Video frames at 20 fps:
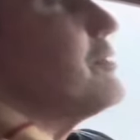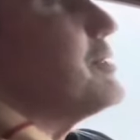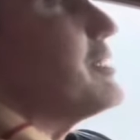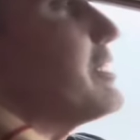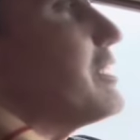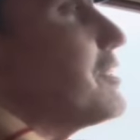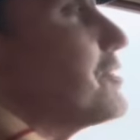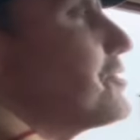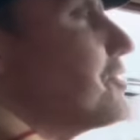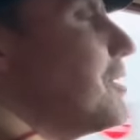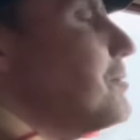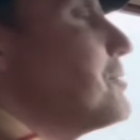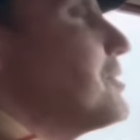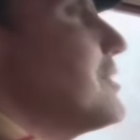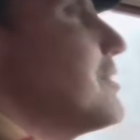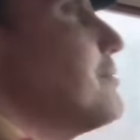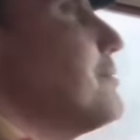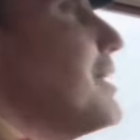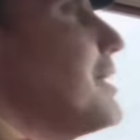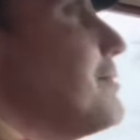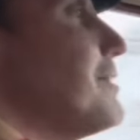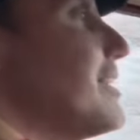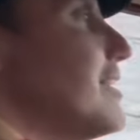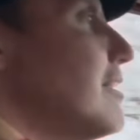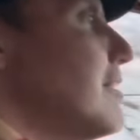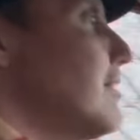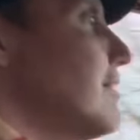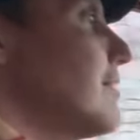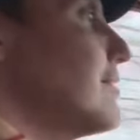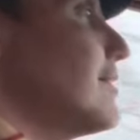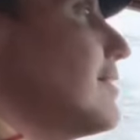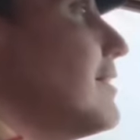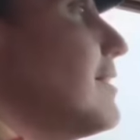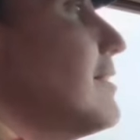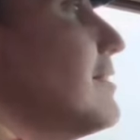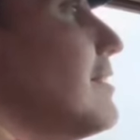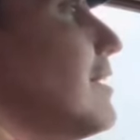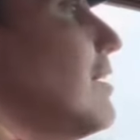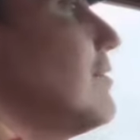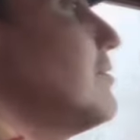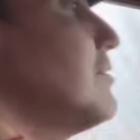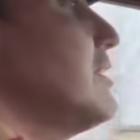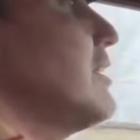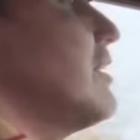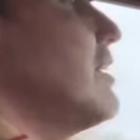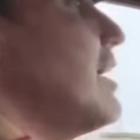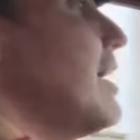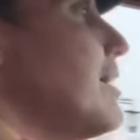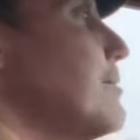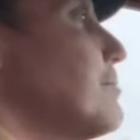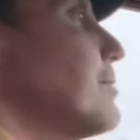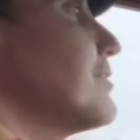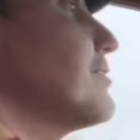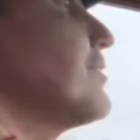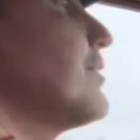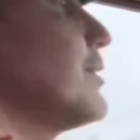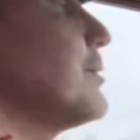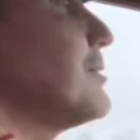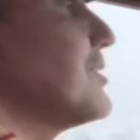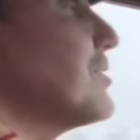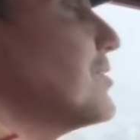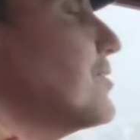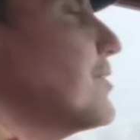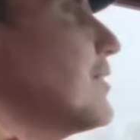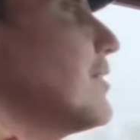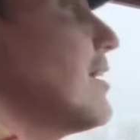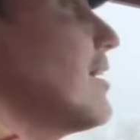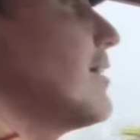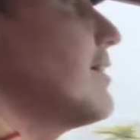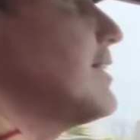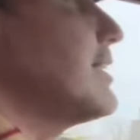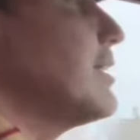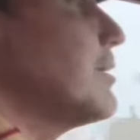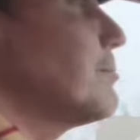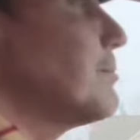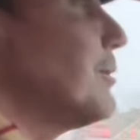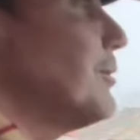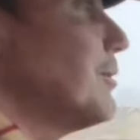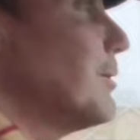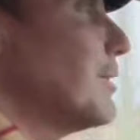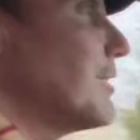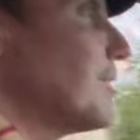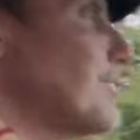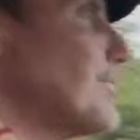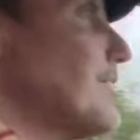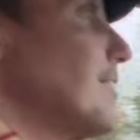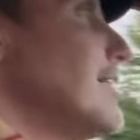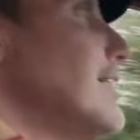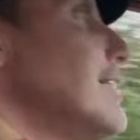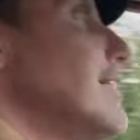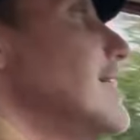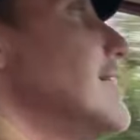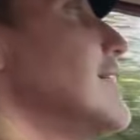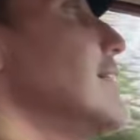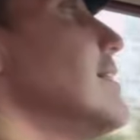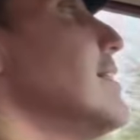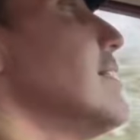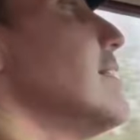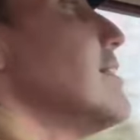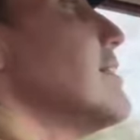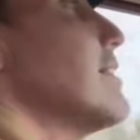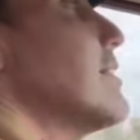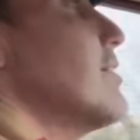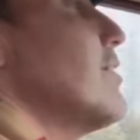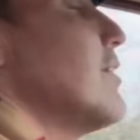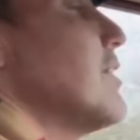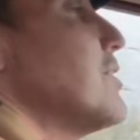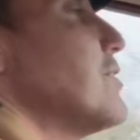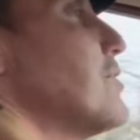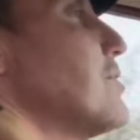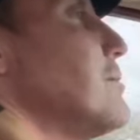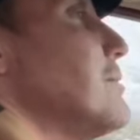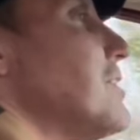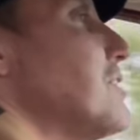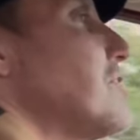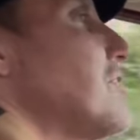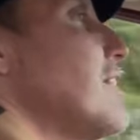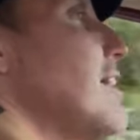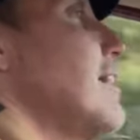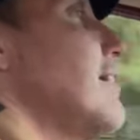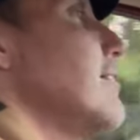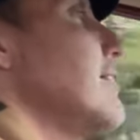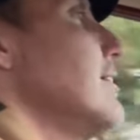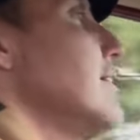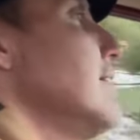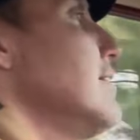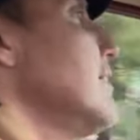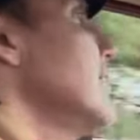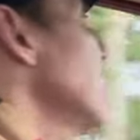with the exception of maybe a, a, a real high-performance Ferrari or Porsche, the cars from this era